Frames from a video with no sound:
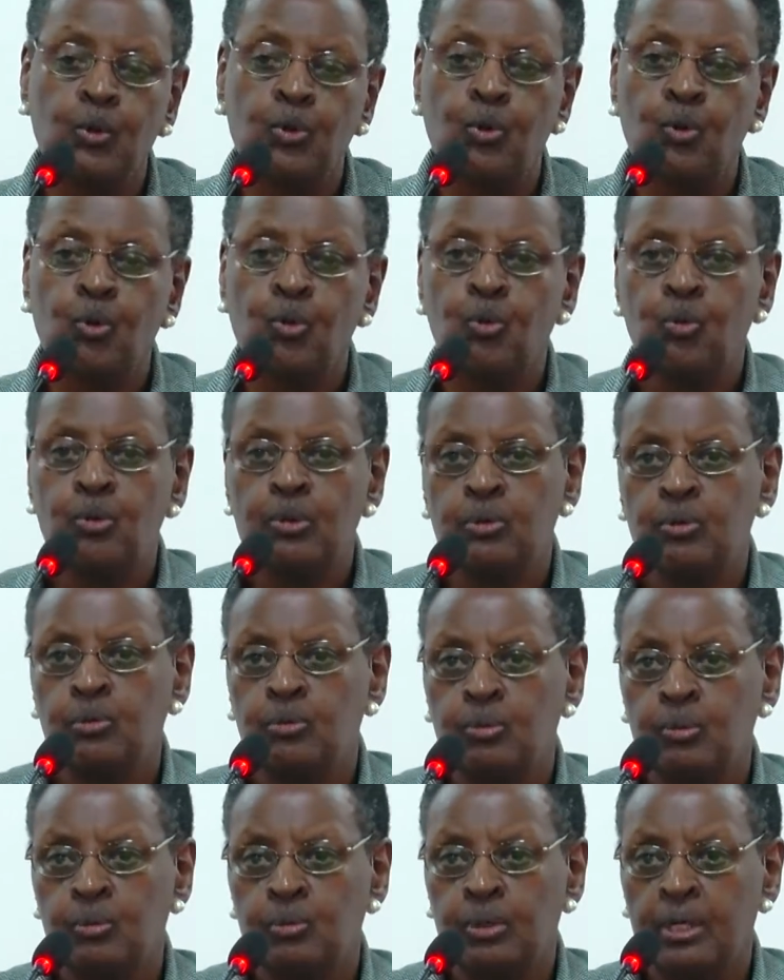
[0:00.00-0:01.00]
or we
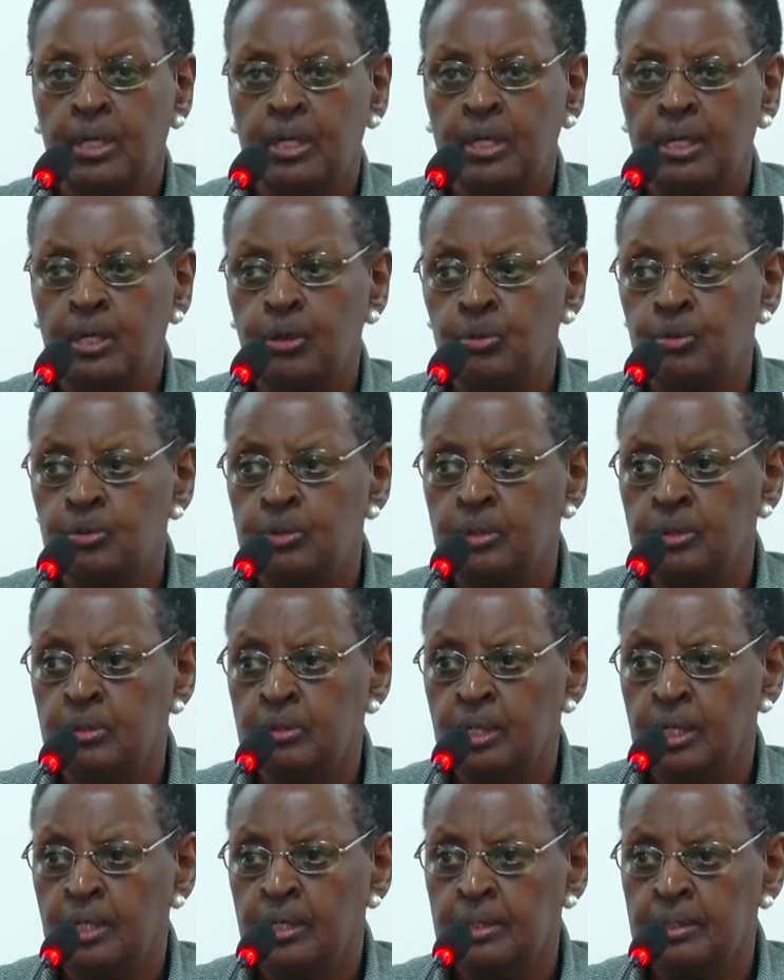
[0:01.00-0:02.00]
will allow
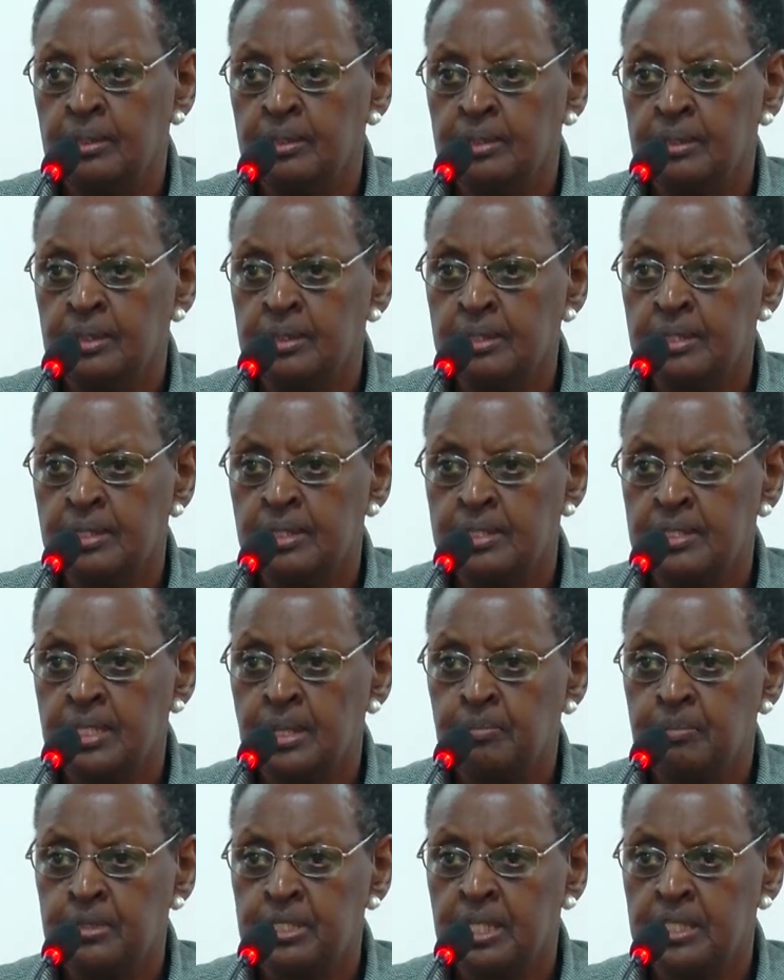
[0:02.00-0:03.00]

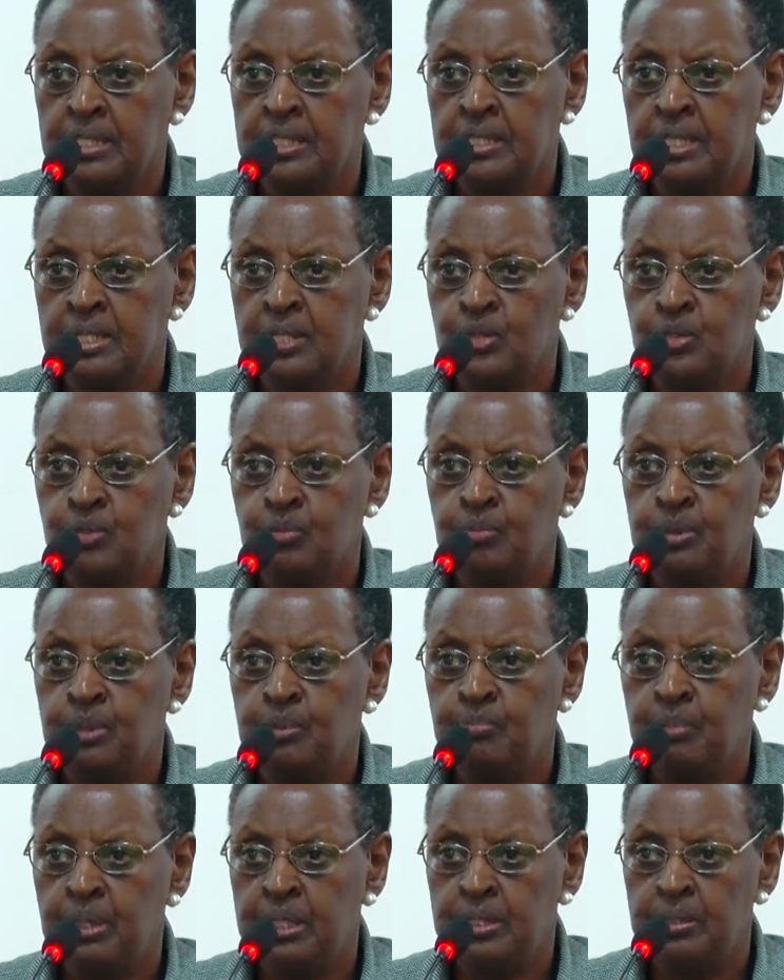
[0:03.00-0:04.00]
some charges to be
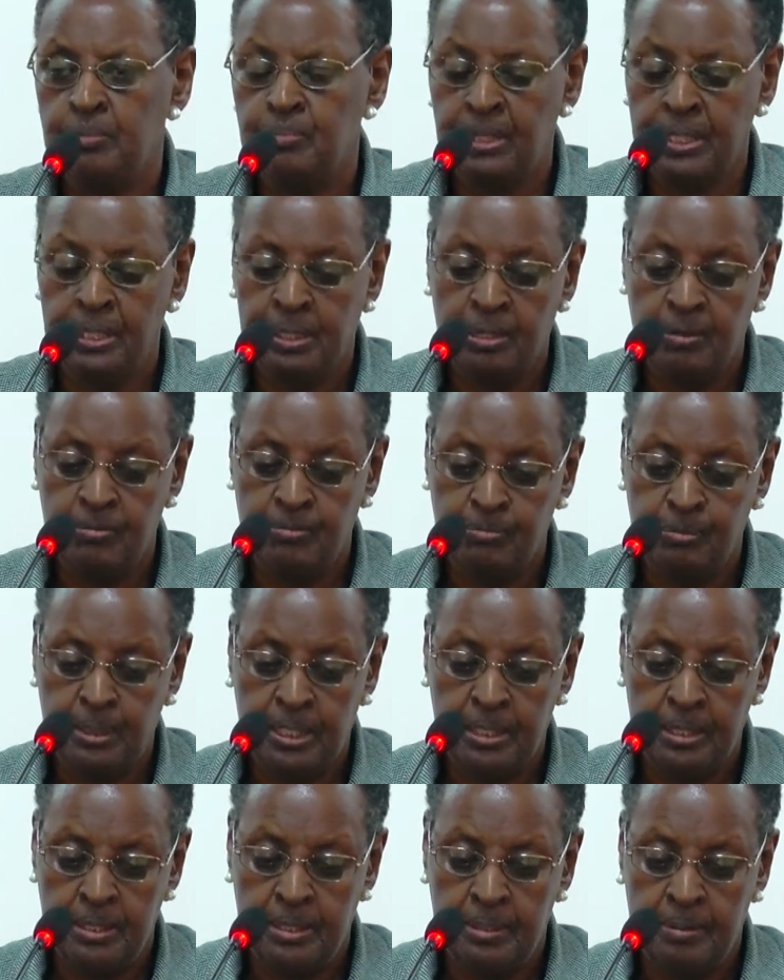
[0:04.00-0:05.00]
paid by
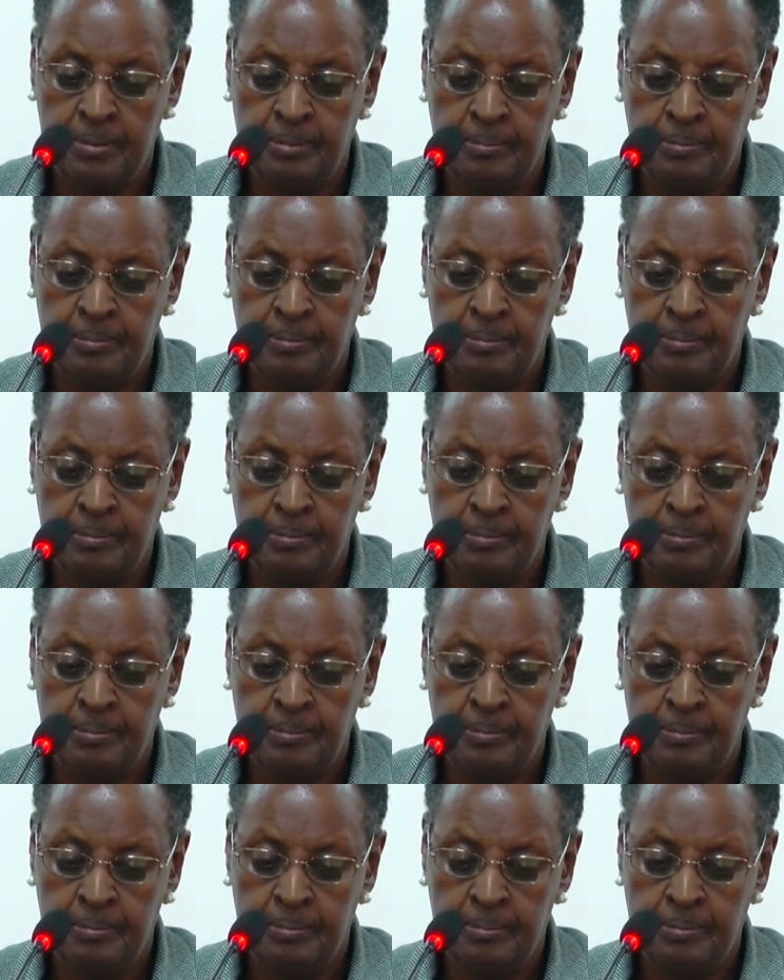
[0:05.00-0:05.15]
government.